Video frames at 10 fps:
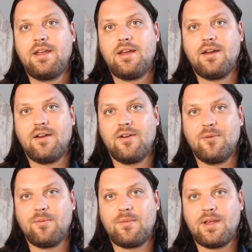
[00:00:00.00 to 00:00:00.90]

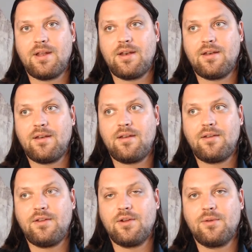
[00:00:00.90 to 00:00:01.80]
And
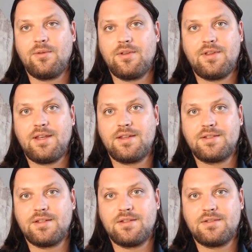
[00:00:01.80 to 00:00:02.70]
the thing
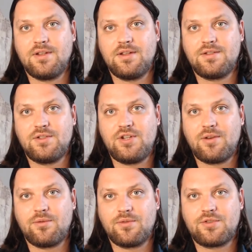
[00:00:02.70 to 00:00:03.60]
is a
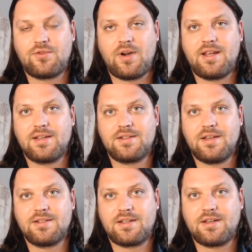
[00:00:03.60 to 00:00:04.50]
general strike
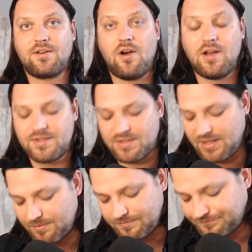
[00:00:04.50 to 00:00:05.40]
as like a
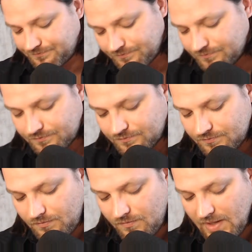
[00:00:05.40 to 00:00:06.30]
concept.
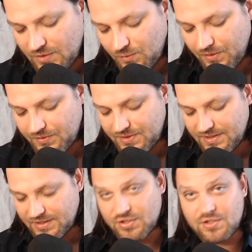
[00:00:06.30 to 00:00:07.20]
It's one of those
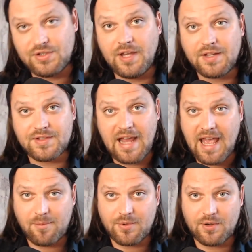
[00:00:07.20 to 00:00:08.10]
things that just doesn't
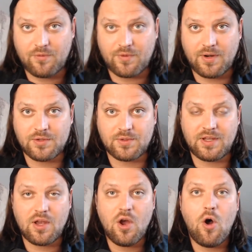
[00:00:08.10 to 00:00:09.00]
happen overnight. So I
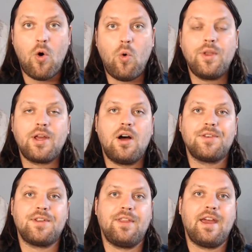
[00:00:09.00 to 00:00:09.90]
think holding
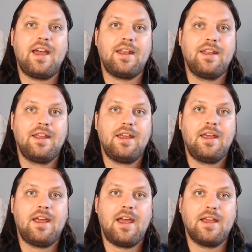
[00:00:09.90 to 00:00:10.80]
on to that
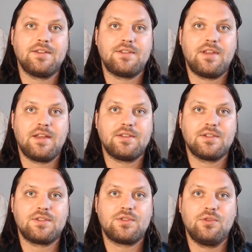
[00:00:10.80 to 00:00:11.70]
as
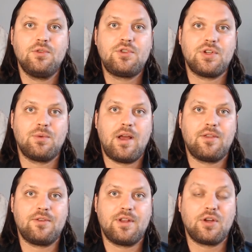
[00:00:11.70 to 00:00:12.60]
a solution
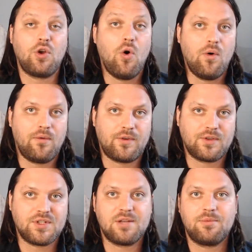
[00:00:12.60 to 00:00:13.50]
rather than a goal, for
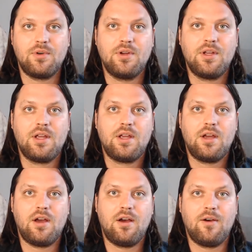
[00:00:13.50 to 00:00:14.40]
example,
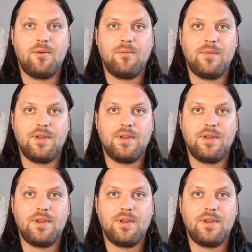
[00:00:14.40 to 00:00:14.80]
would